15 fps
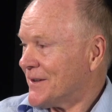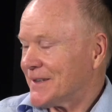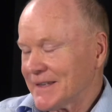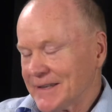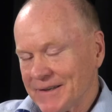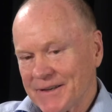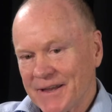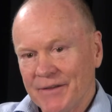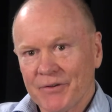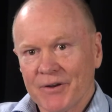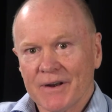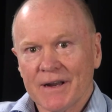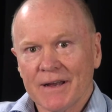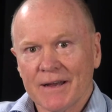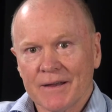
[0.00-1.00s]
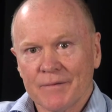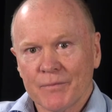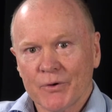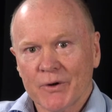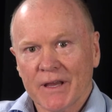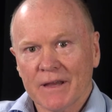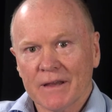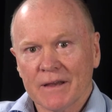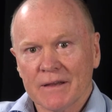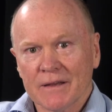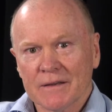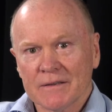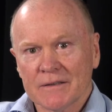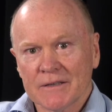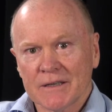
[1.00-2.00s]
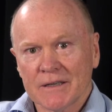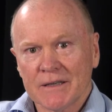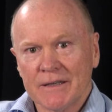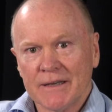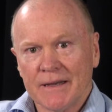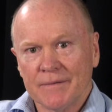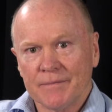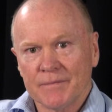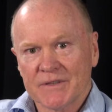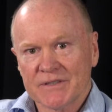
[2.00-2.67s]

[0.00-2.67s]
Yeah, Catherine, morning. I am